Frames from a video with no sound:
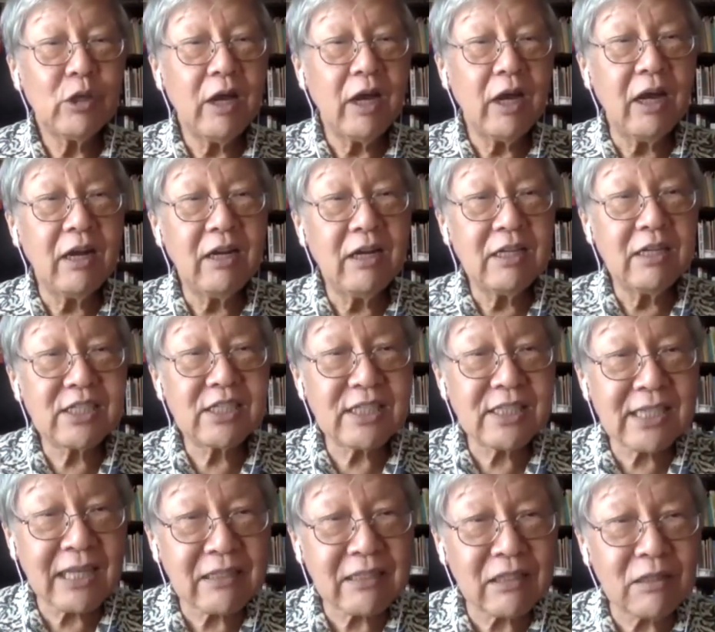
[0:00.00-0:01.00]
A
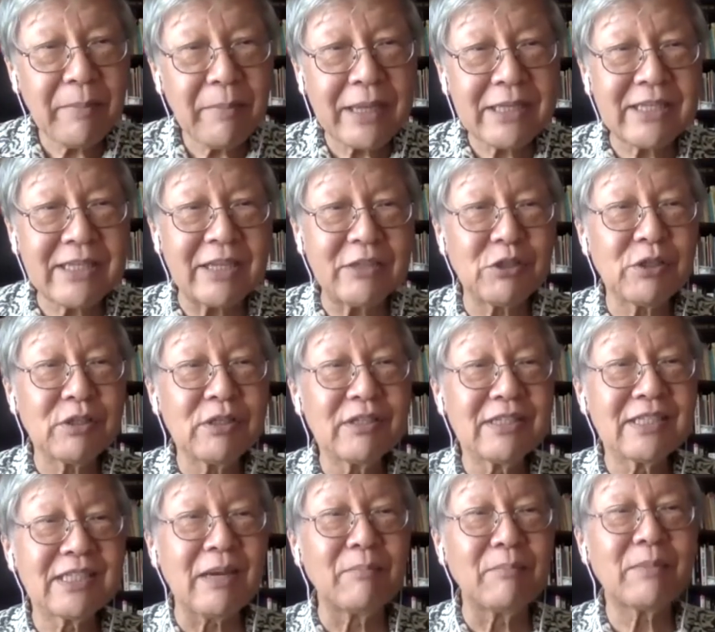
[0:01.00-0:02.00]
subtle message
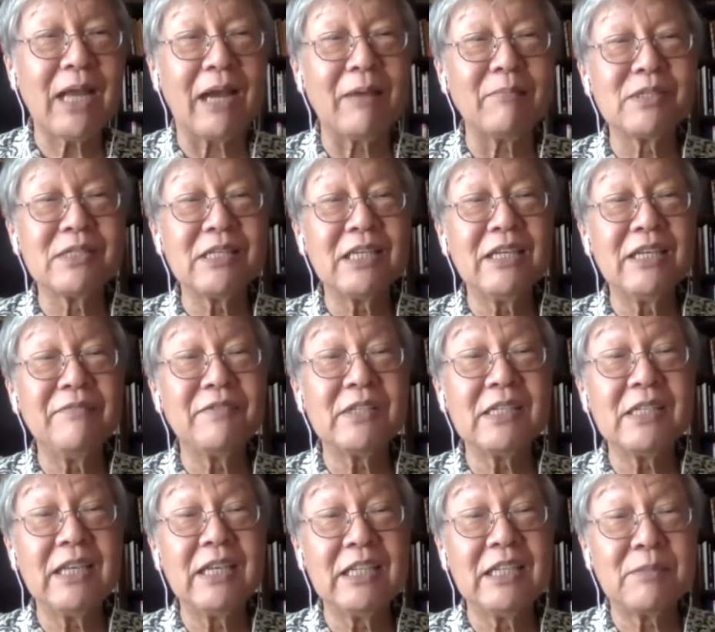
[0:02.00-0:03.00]
sometimes
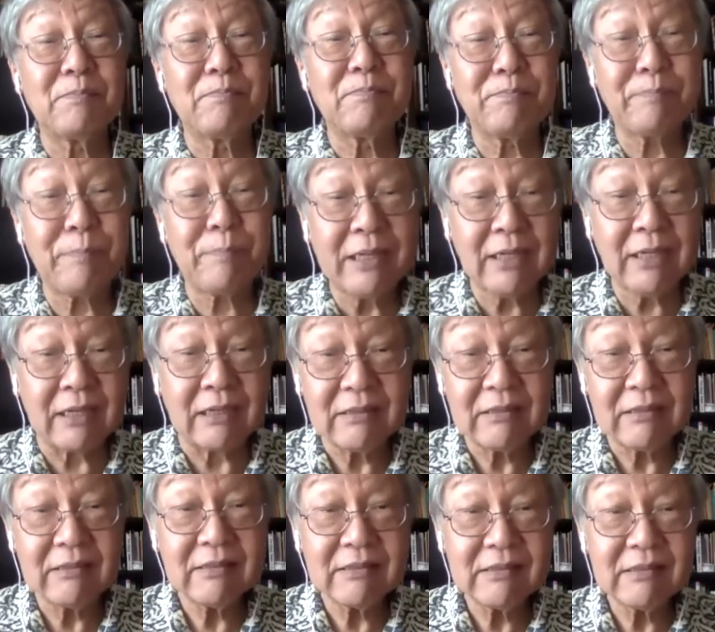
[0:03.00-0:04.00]
is better.
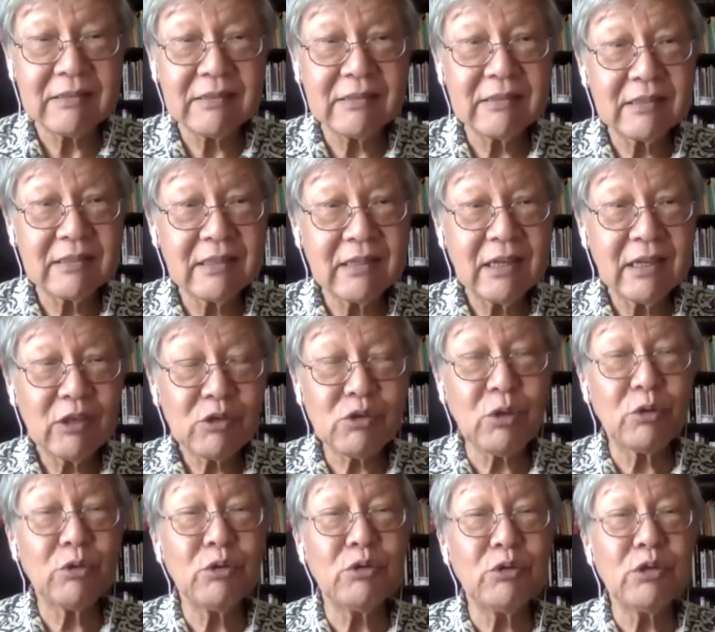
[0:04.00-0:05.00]
So
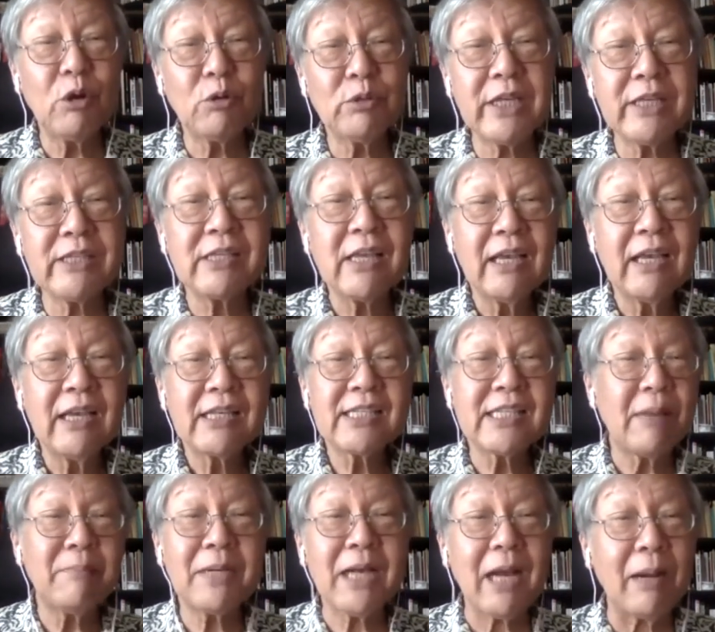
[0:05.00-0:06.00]
you notice
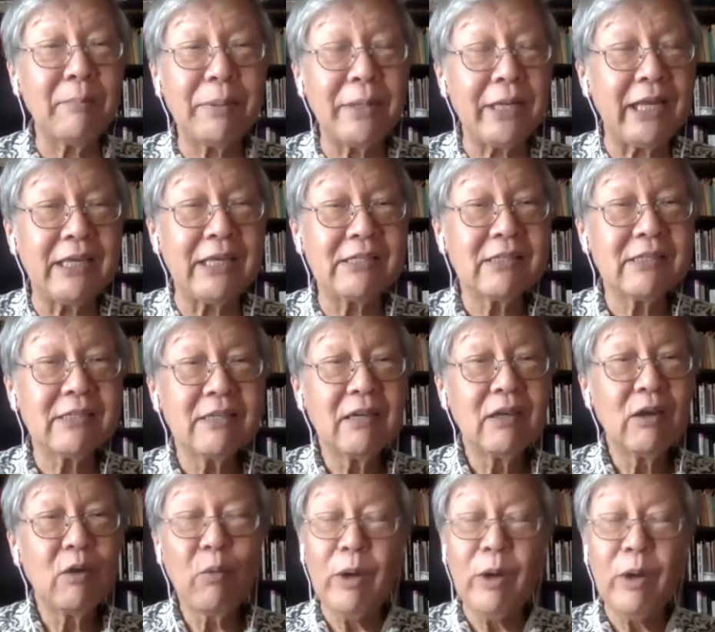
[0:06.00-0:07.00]
some companies,
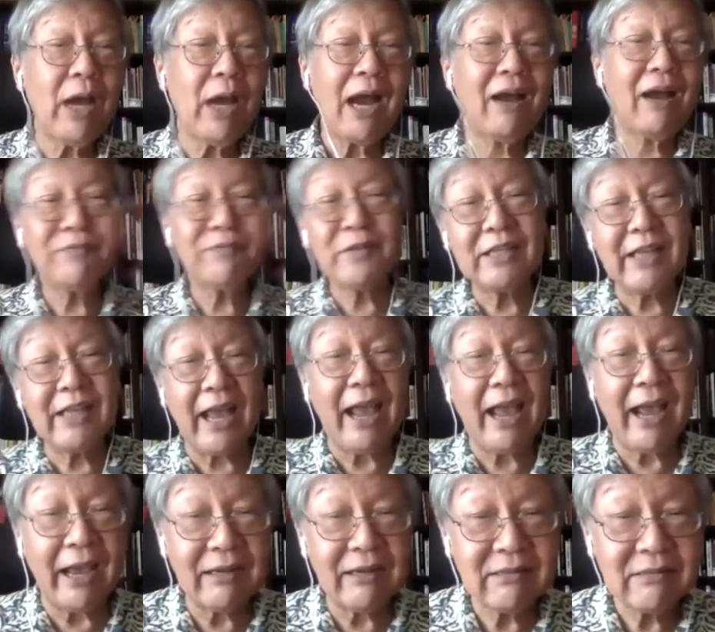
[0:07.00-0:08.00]
when you after the
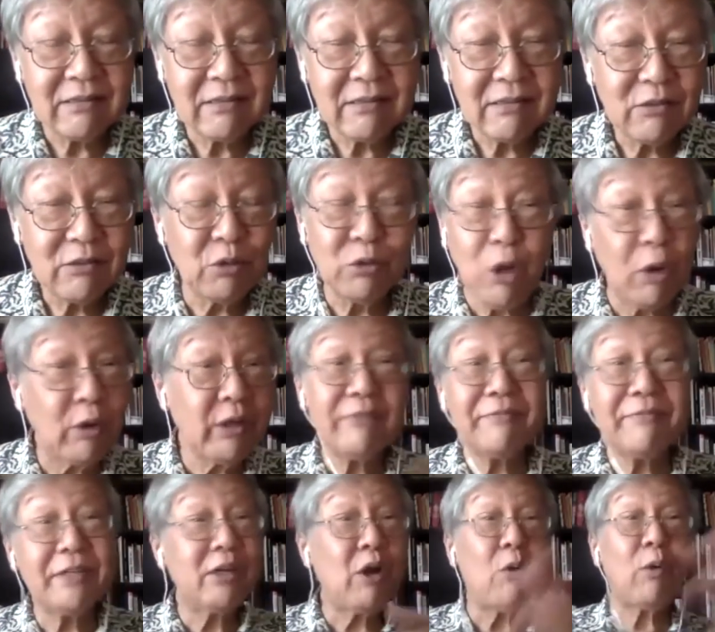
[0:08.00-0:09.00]
ad, you don't
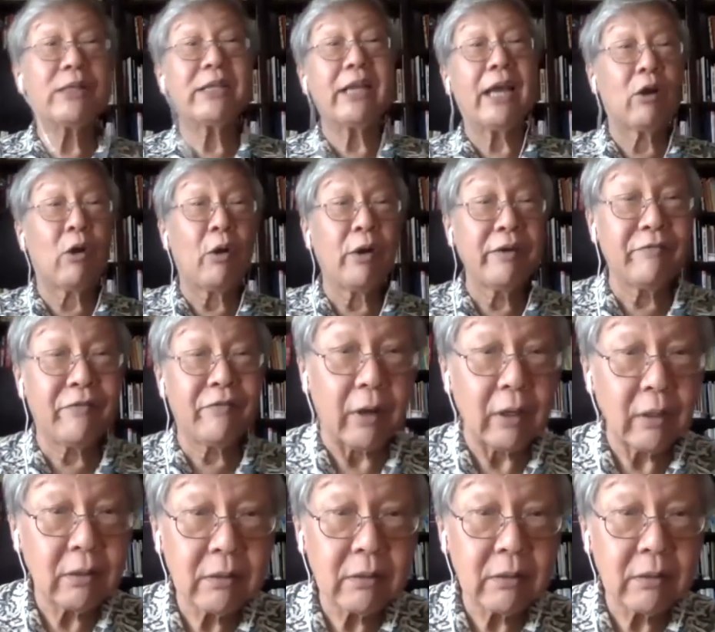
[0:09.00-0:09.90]
even know what they're going for.